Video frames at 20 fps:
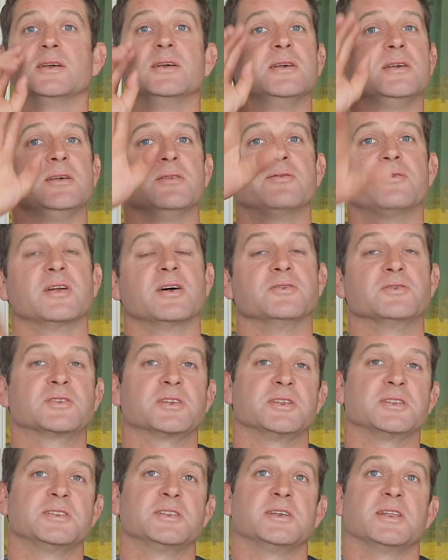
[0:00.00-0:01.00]
your float's
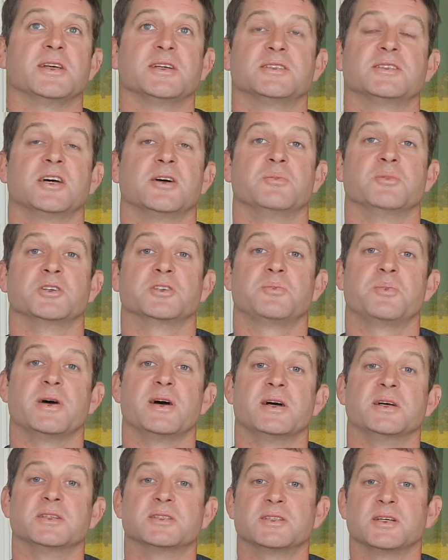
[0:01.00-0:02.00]
going to sit there so much
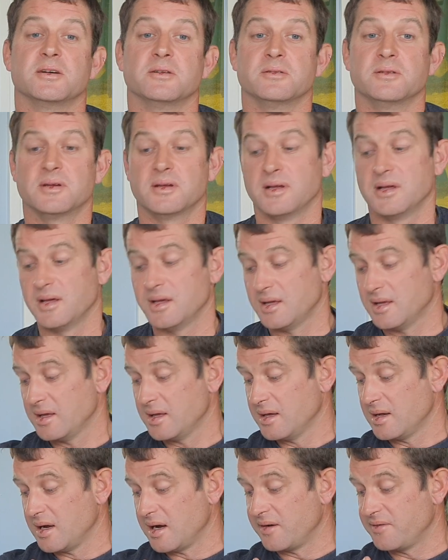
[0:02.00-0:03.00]
better. So
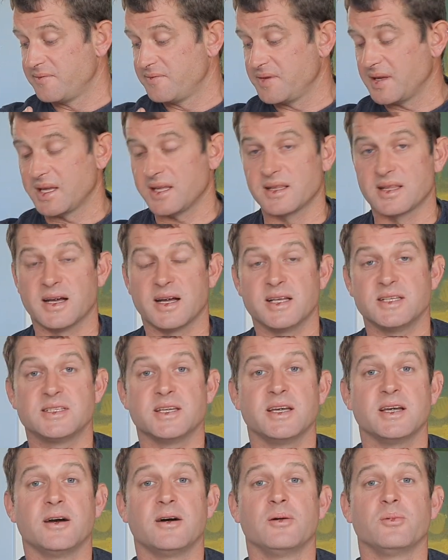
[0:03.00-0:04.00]
I think that is
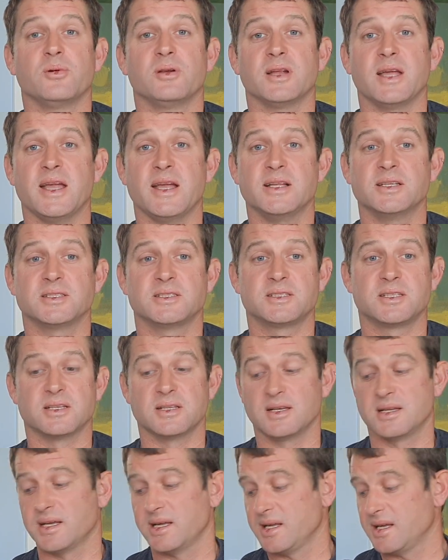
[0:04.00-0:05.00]
it. I will
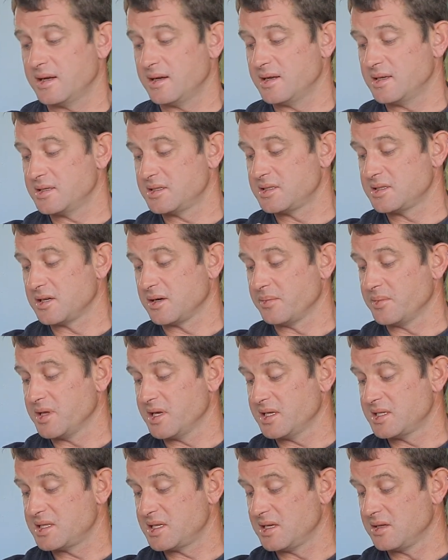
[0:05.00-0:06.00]
instantly stop
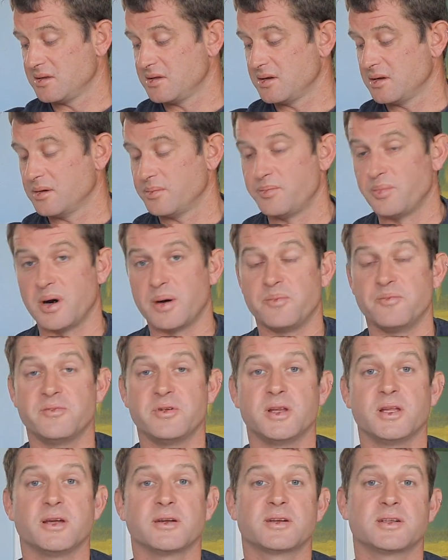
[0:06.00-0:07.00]
this and do a bomb
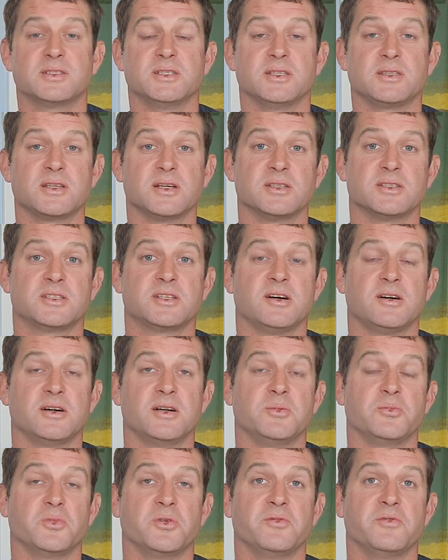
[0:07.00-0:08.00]
video, because it does
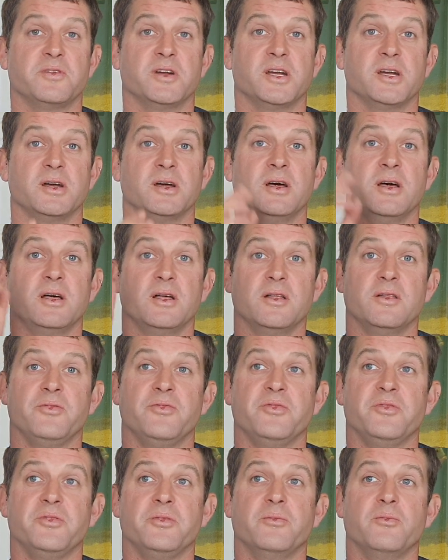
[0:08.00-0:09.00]
tie in with it.
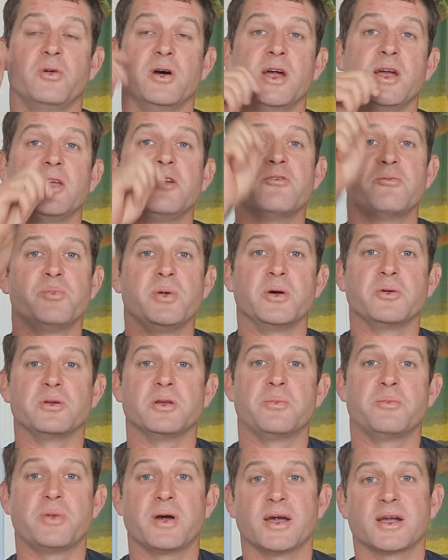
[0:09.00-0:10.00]
Where you've built
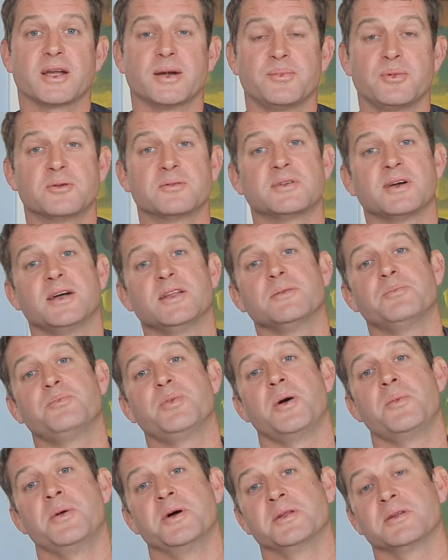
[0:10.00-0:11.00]
your peg up all day, the
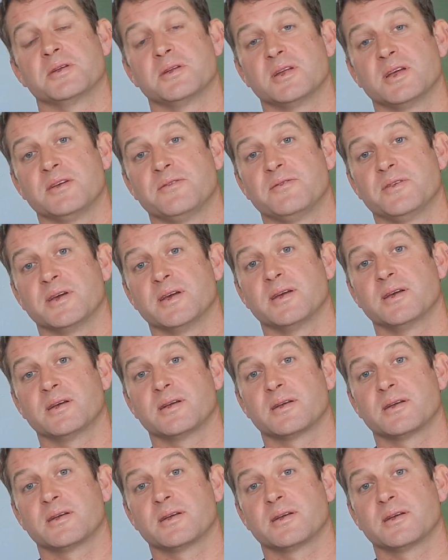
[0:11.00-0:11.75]
bomb underneath it